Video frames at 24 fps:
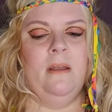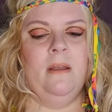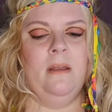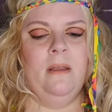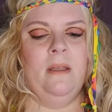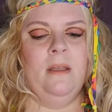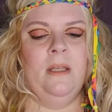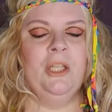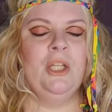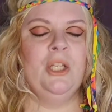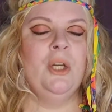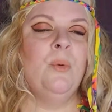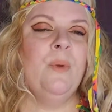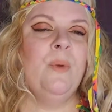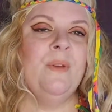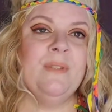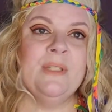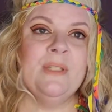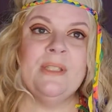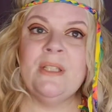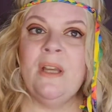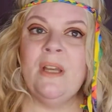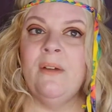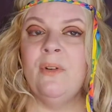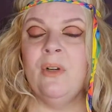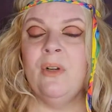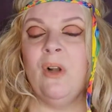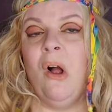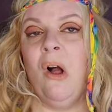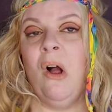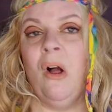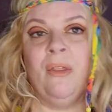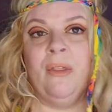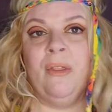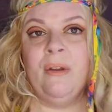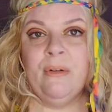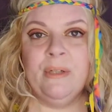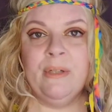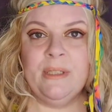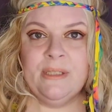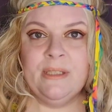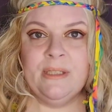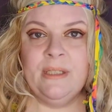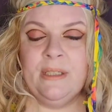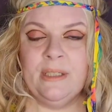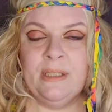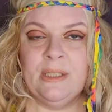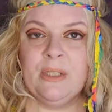we've discovered all there is
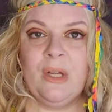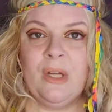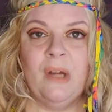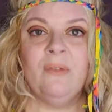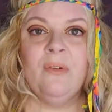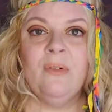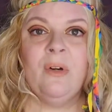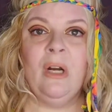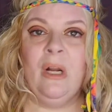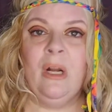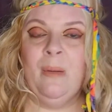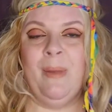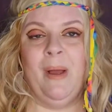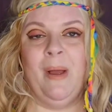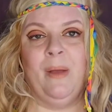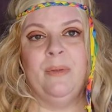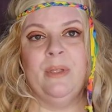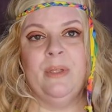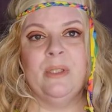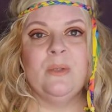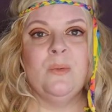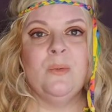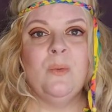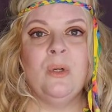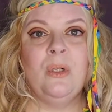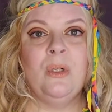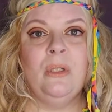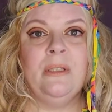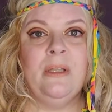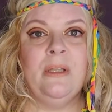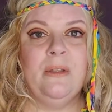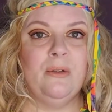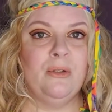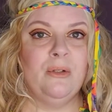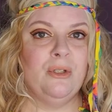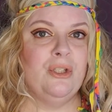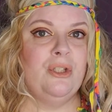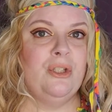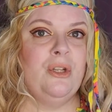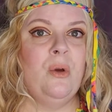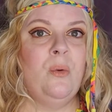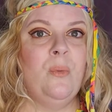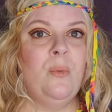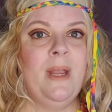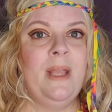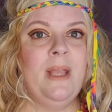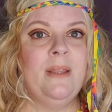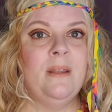to discover about this world, and there's no
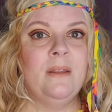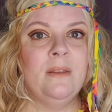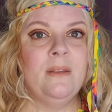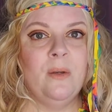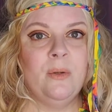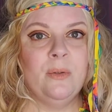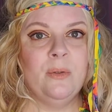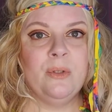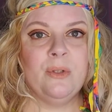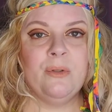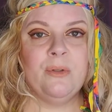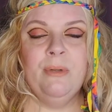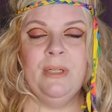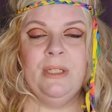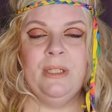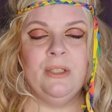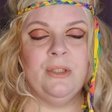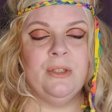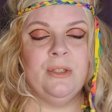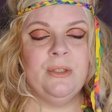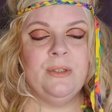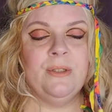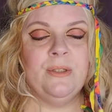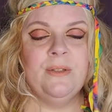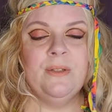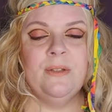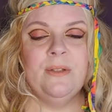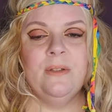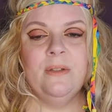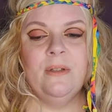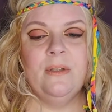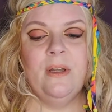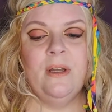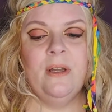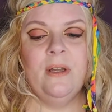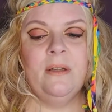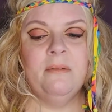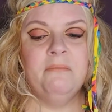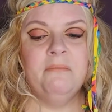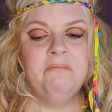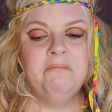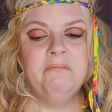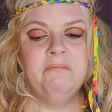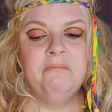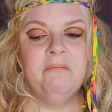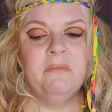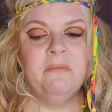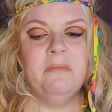way that those creatures
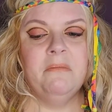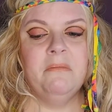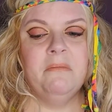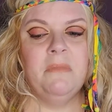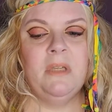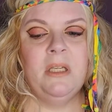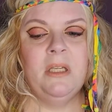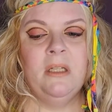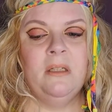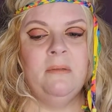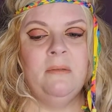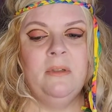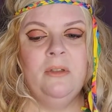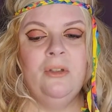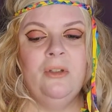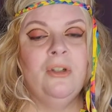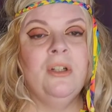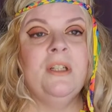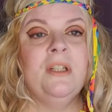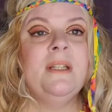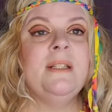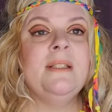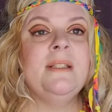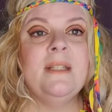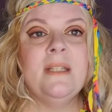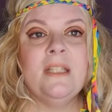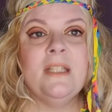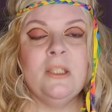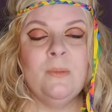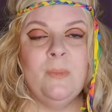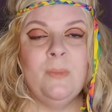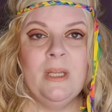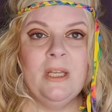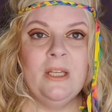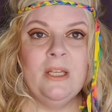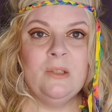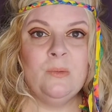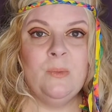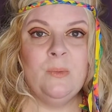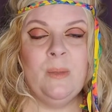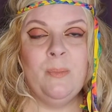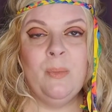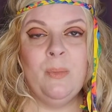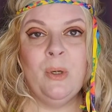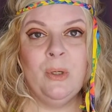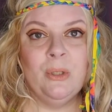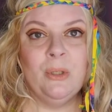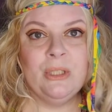could exist, because we
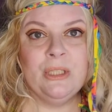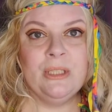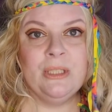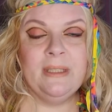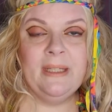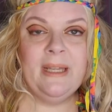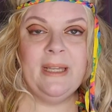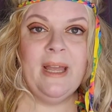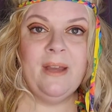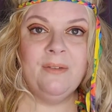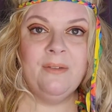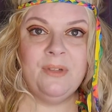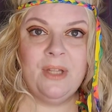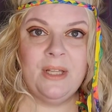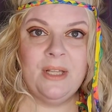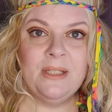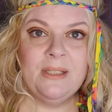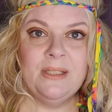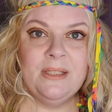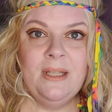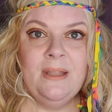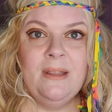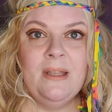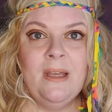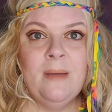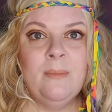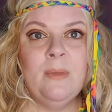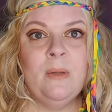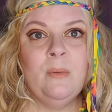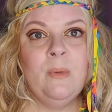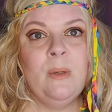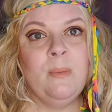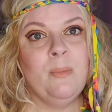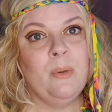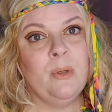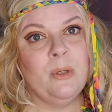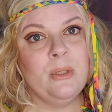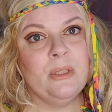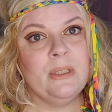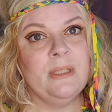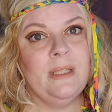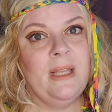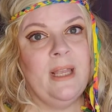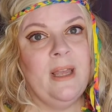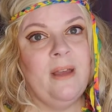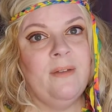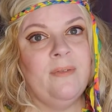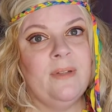personally have not seen them, and we
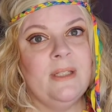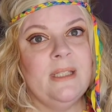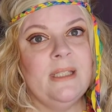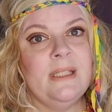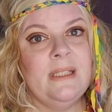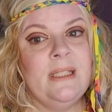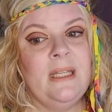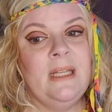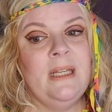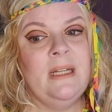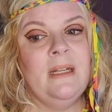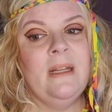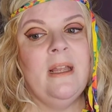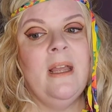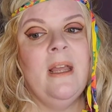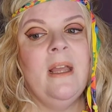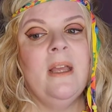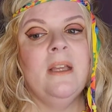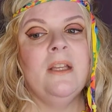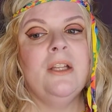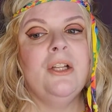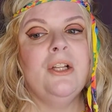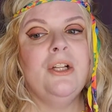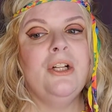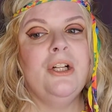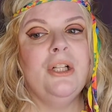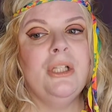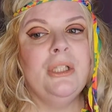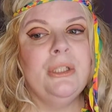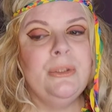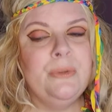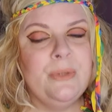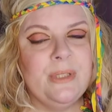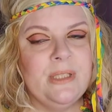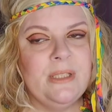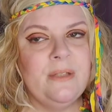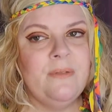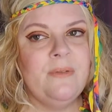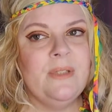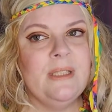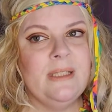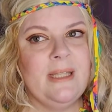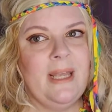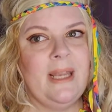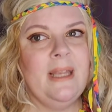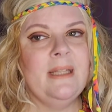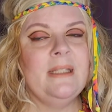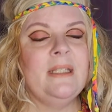personally haven't seen conclusive
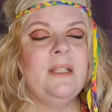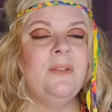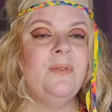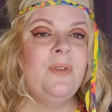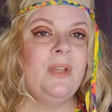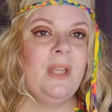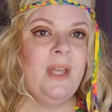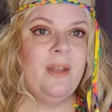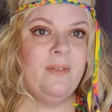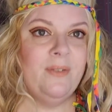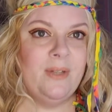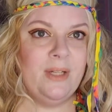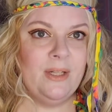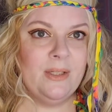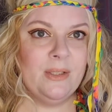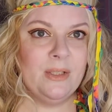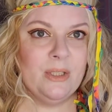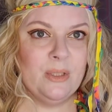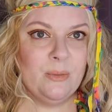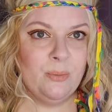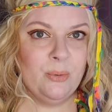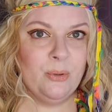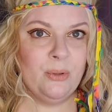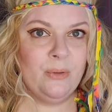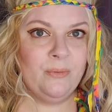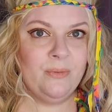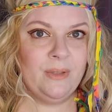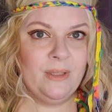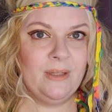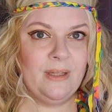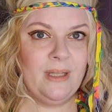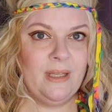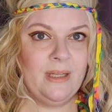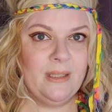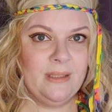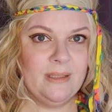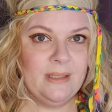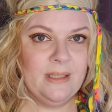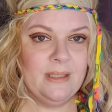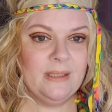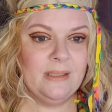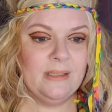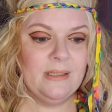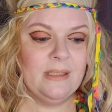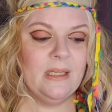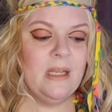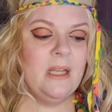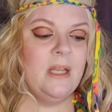scientific evidence to prove that they
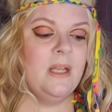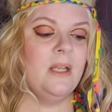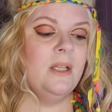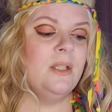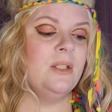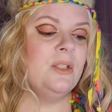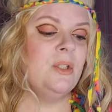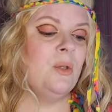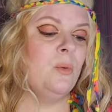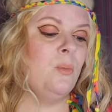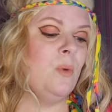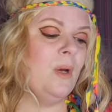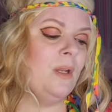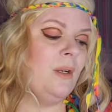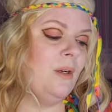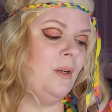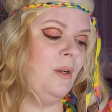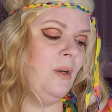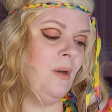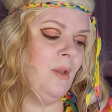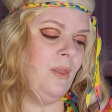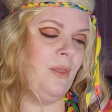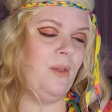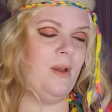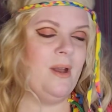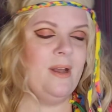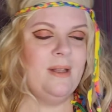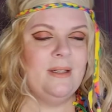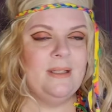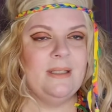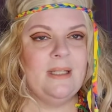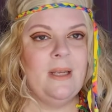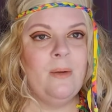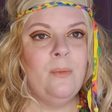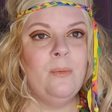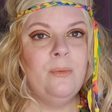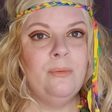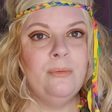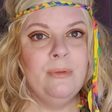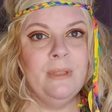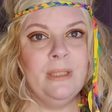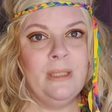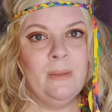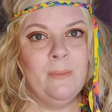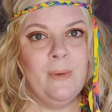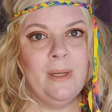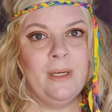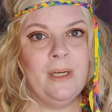exist. So what are your thoughts? I
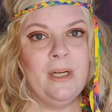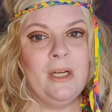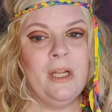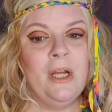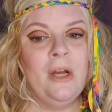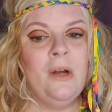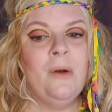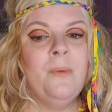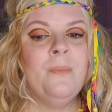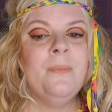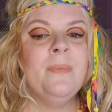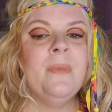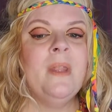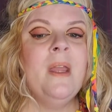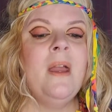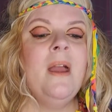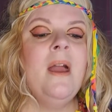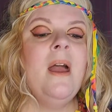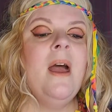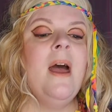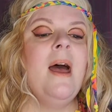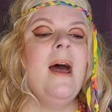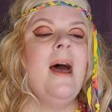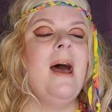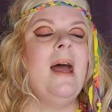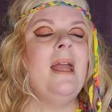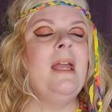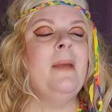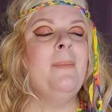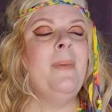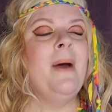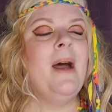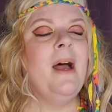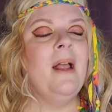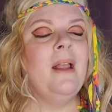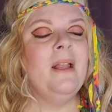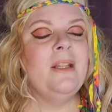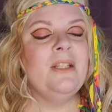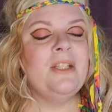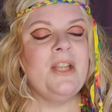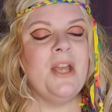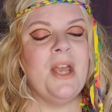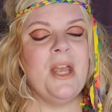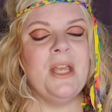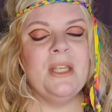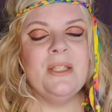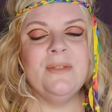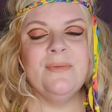really want to know. I
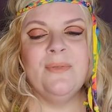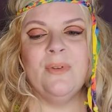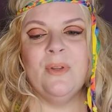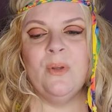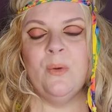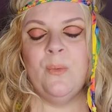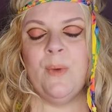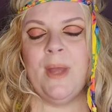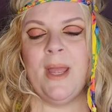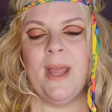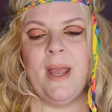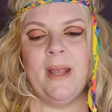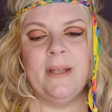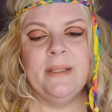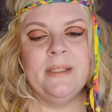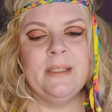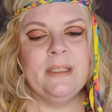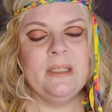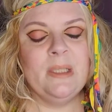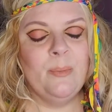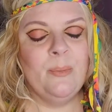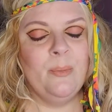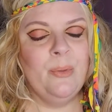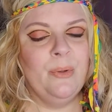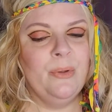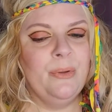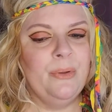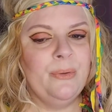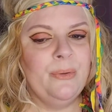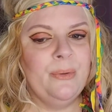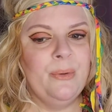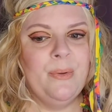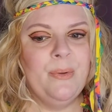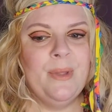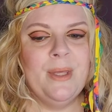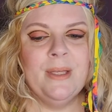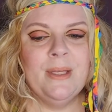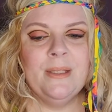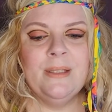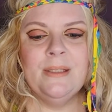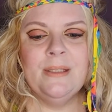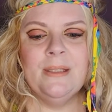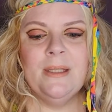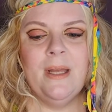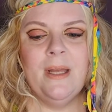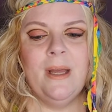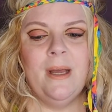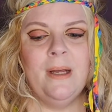apologize for the way I stumbled through
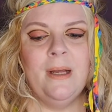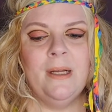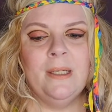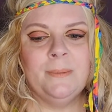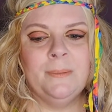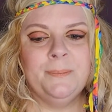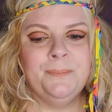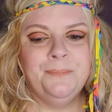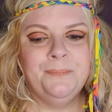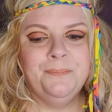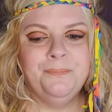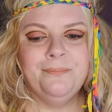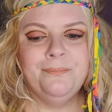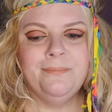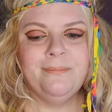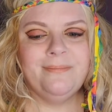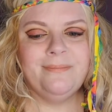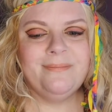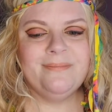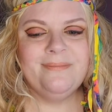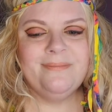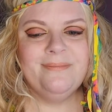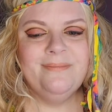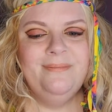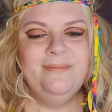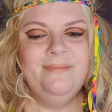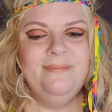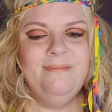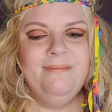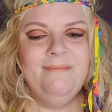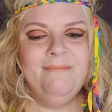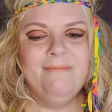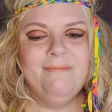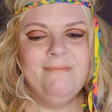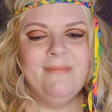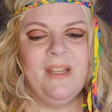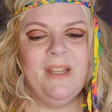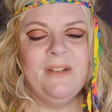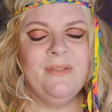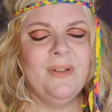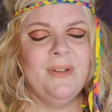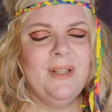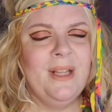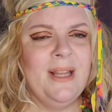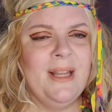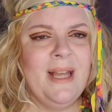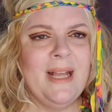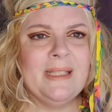this for
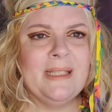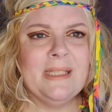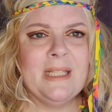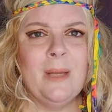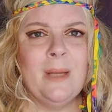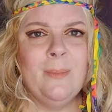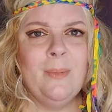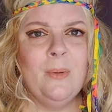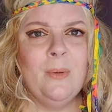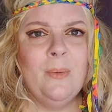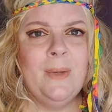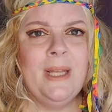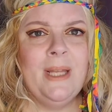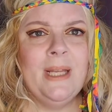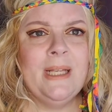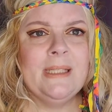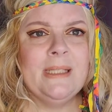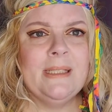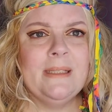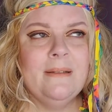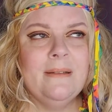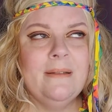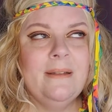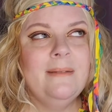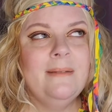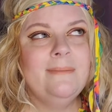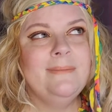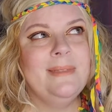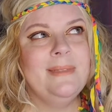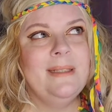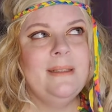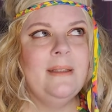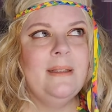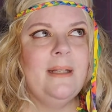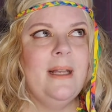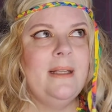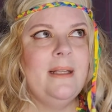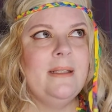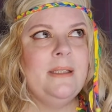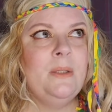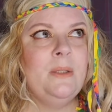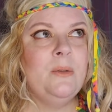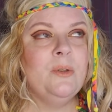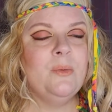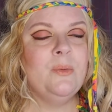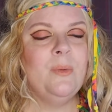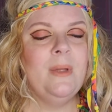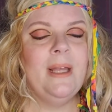the last couple weeks. Well, as
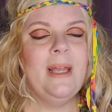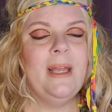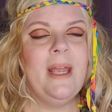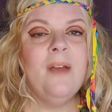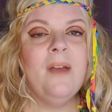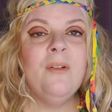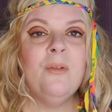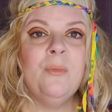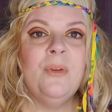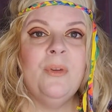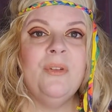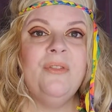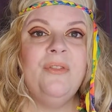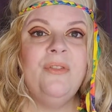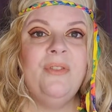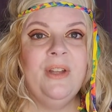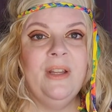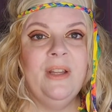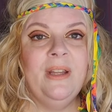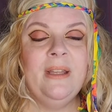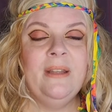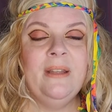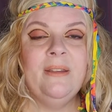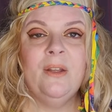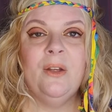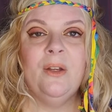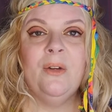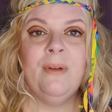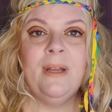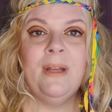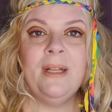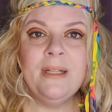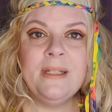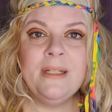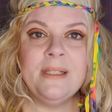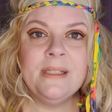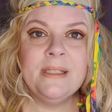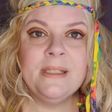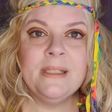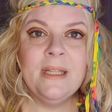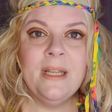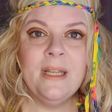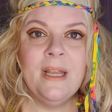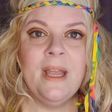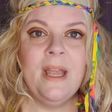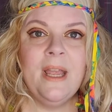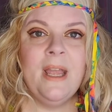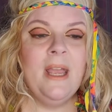usual, I haven't been feeling the greatest,
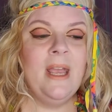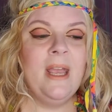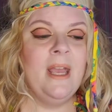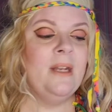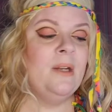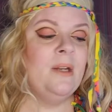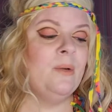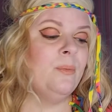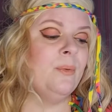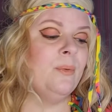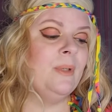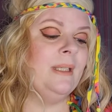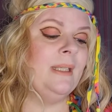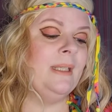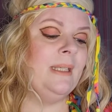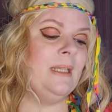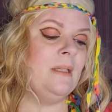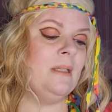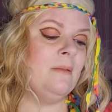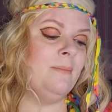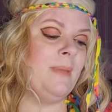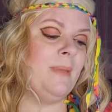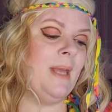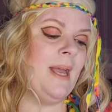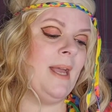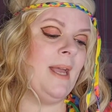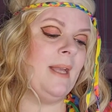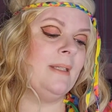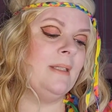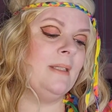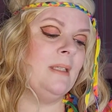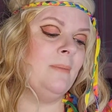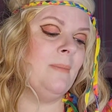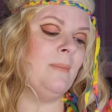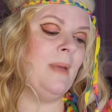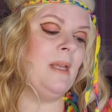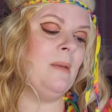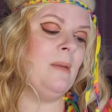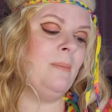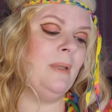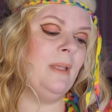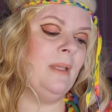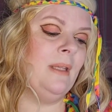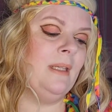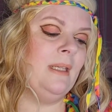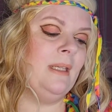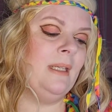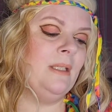and it really impacted my
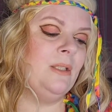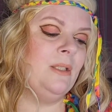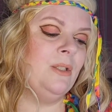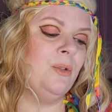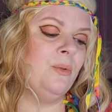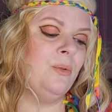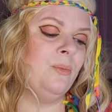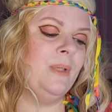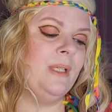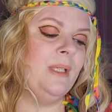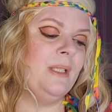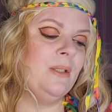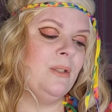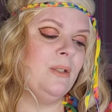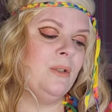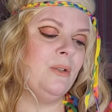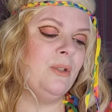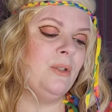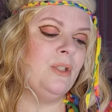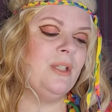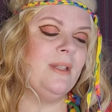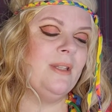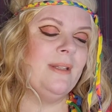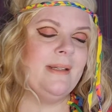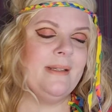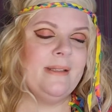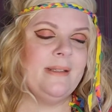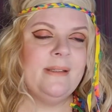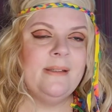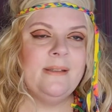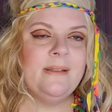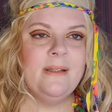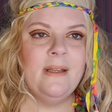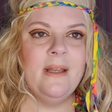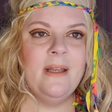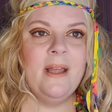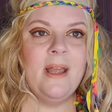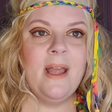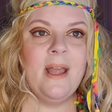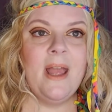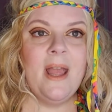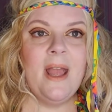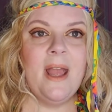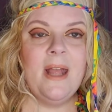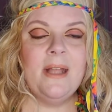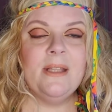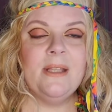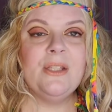ability to research this
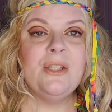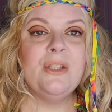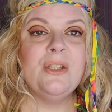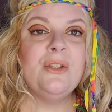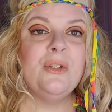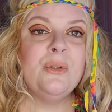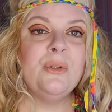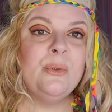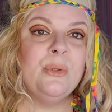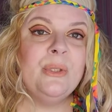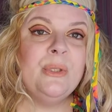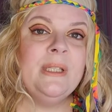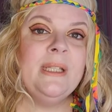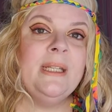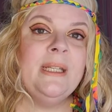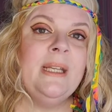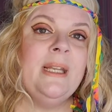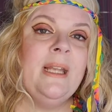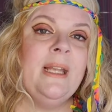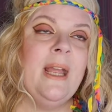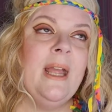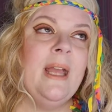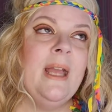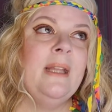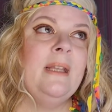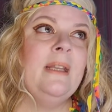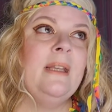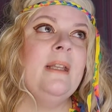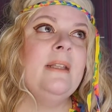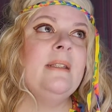as thoroughly and